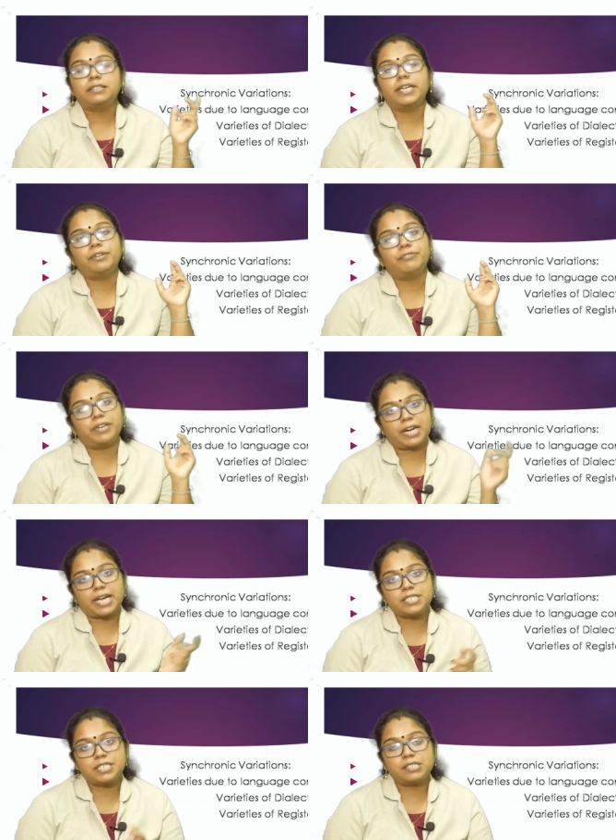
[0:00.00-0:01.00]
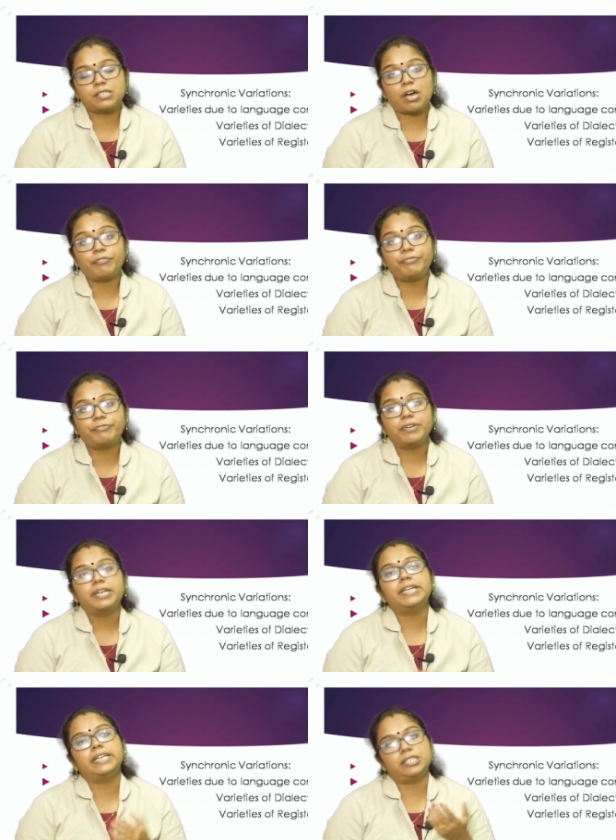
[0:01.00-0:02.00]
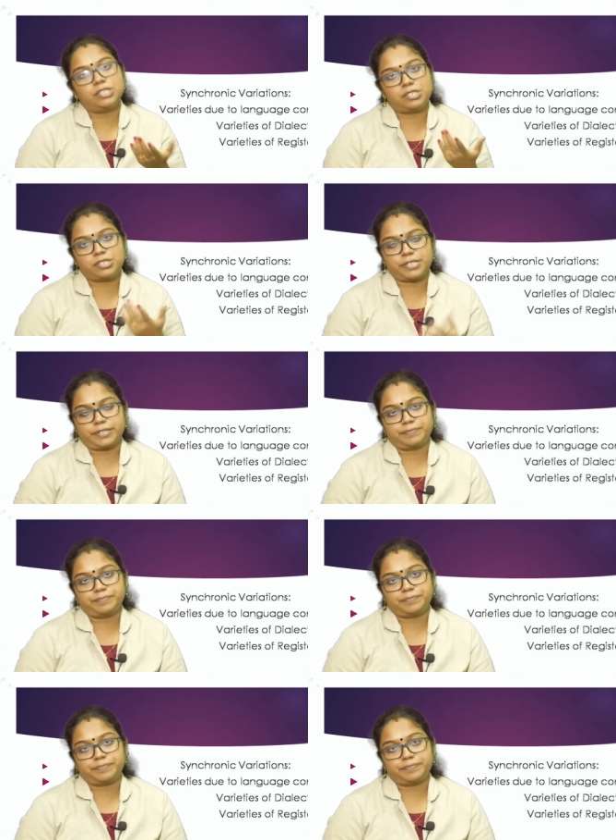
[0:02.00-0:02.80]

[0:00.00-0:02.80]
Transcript: then varieties of register.